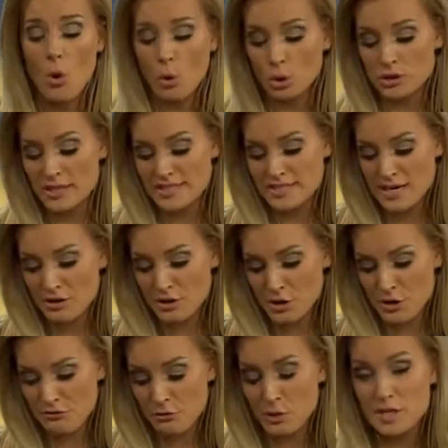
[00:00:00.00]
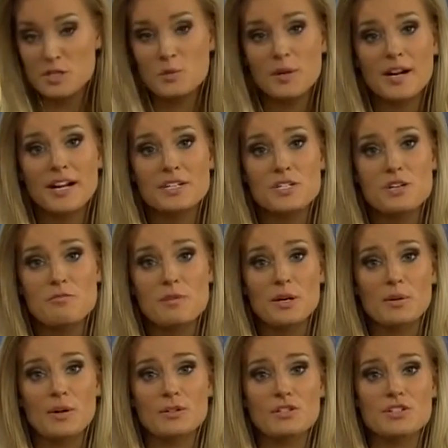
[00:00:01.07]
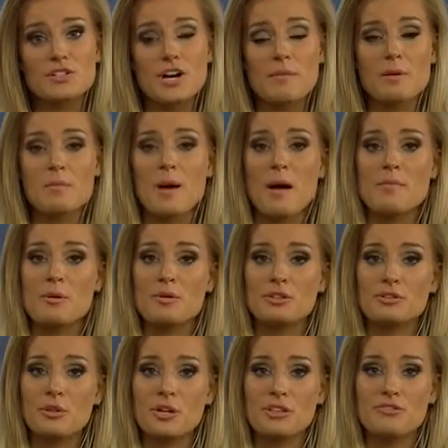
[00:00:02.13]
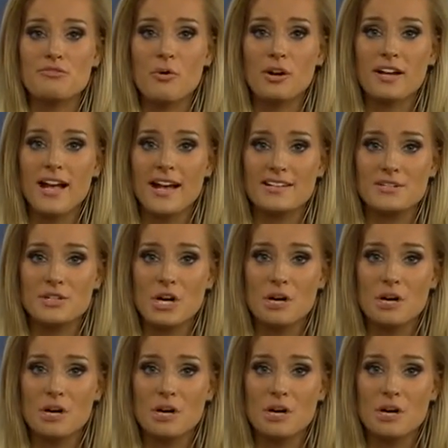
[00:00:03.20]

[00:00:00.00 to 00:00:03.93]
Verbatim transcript: Well, let's now go to 4029 Chief Meteorologist Darby Bybee with a look at the forecast.